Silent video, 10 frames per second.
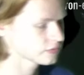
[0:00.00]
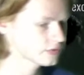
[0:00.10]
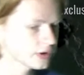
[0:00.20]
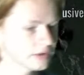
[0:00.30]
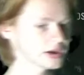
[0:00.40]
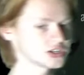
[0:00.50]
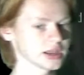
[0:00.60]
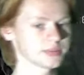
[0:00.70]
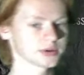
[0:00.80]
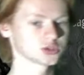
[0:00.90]
Very, very
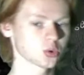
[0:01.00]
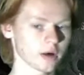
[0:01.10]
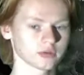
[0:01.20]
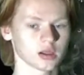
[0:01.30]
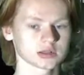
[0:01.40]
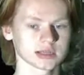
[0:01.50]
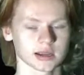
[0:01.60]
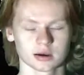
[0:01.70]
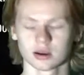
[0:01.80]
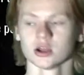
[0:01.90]
cheap. $12 a
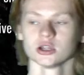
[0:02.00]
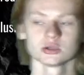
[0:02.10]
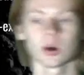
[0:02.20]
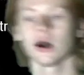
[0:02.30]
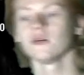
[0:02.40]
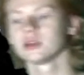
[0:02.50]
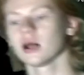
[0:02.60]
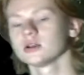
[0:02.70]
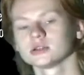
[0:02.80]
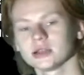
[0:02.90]
year.
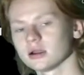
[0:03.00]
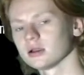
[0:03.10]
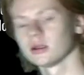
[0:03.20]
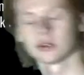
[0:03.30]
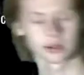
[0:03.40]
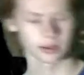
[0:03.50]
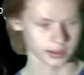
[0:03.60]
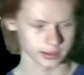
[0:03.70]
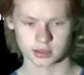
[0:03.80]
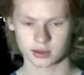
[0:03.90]
$12 a year.
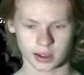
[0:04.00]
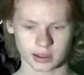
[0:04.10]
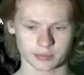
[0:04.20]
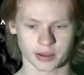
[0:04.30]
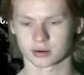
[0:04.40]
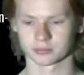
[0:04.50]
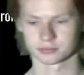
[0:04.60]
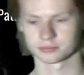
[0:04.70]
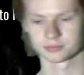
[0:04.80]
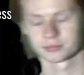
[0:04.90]
could not get better.
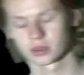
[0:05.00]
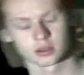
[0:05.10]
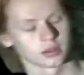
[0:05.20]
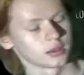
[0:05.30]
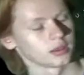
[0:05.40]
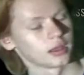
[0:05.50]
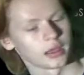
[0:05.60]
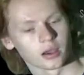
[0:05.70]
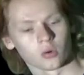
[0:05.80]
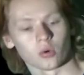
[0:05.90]

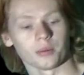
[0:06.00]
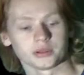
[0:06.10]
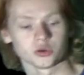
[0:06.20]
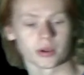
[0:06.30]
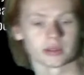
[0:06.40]
We'll be doing